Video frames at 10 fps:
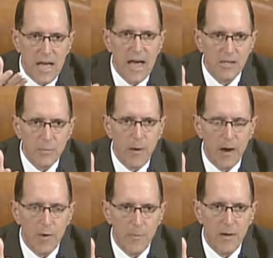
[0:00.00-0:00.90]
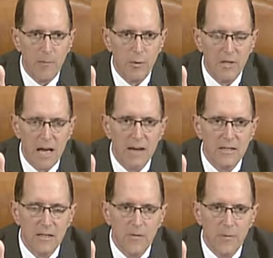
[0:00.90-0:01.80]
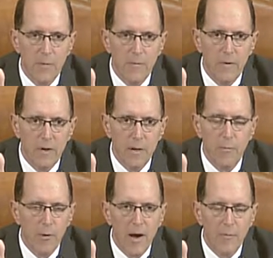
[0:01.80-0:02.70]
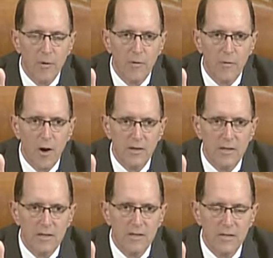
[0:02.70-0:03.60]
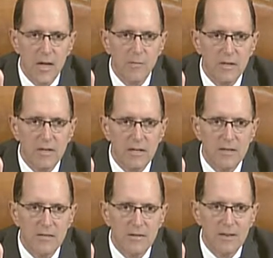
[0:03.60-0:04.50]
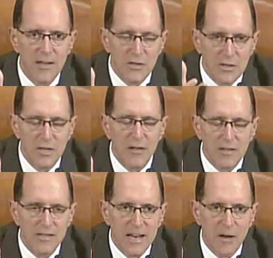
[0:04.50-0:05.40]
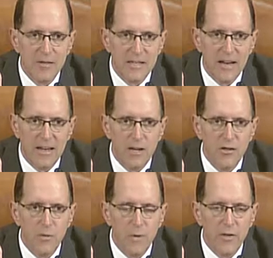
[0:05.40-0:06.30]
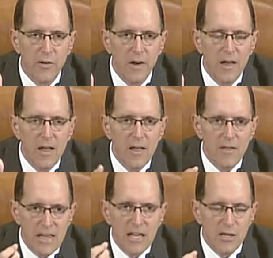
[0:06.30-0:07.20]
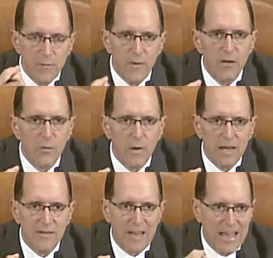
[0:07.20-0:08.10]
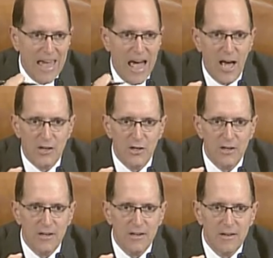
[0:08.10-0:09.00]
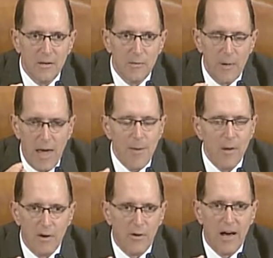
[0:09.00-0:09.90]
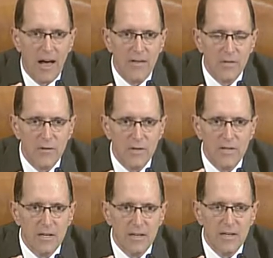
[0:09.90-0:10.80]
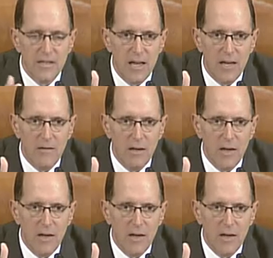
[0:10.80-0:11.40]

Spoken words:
taxpayer being protected from improper or fraudulent subsidies, that still is an outstanding issue. Whether the individual gets a cash payment or not, there still is a...